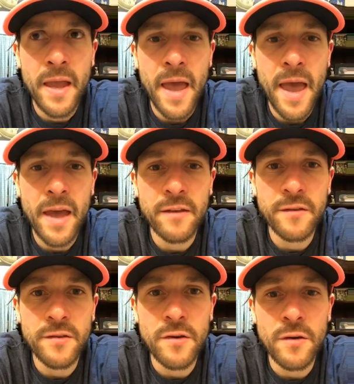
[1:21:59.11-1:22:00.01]
and
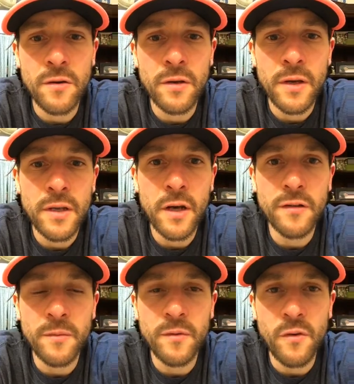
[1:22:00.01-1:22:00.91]
to you know
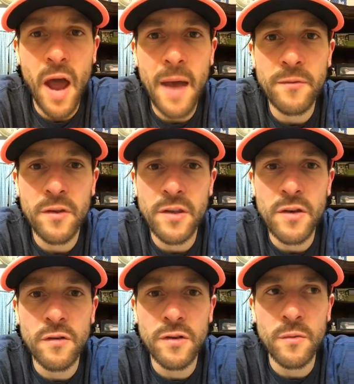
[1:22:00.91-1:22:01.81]
subscribe to the
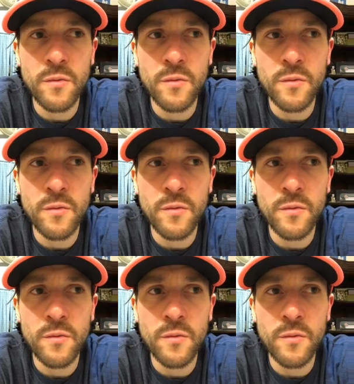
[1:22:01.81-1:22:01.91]
YouTube